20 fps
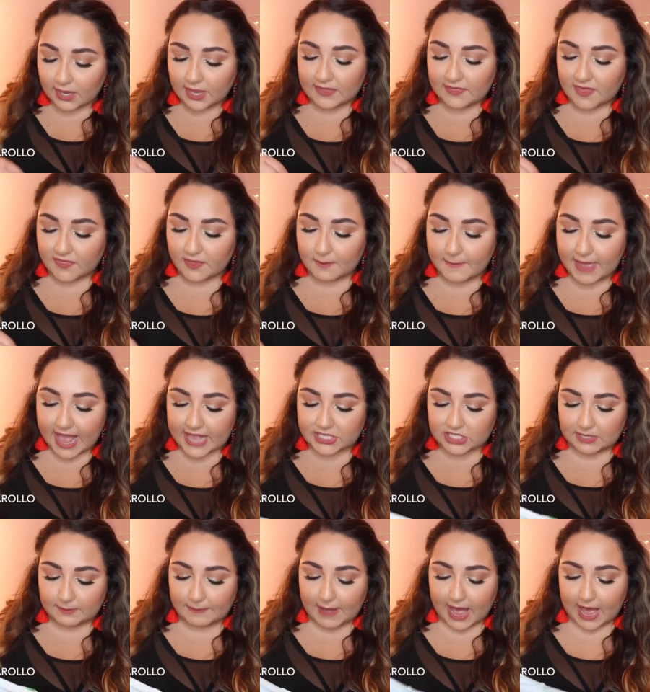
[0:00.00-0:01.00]
and then the
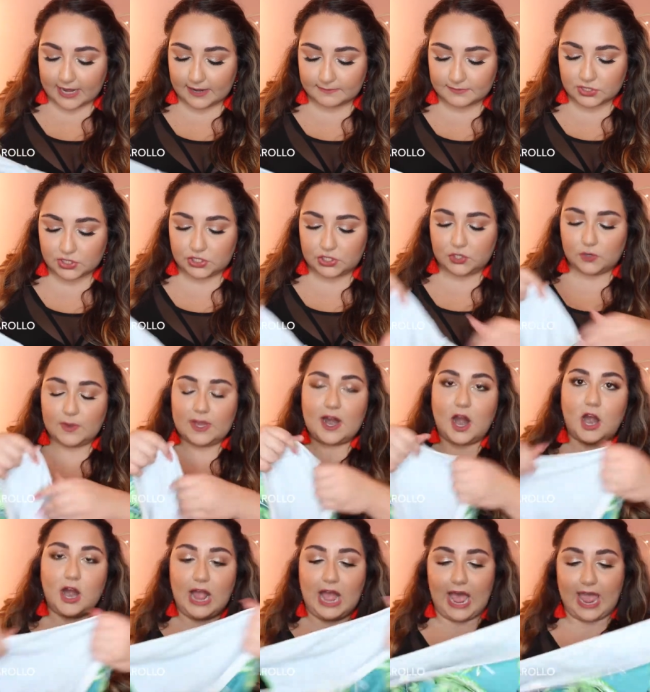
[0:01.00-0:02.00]
matching bottoms to it
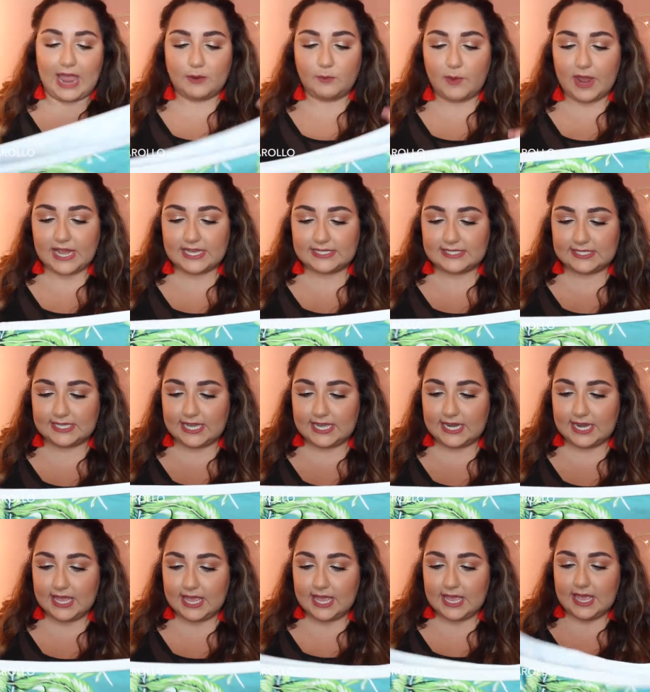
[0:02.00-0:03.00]
are
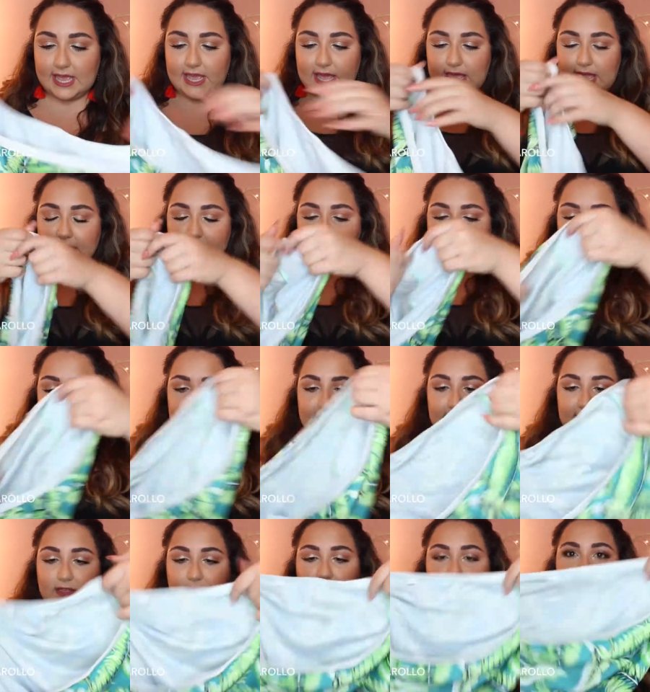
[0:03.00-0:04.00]
high-waisted,
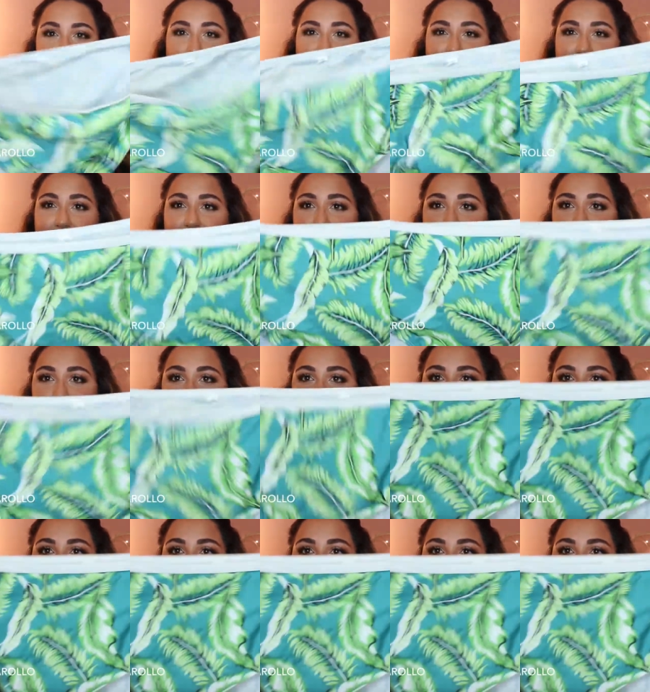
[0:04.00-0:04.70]
and they look like this.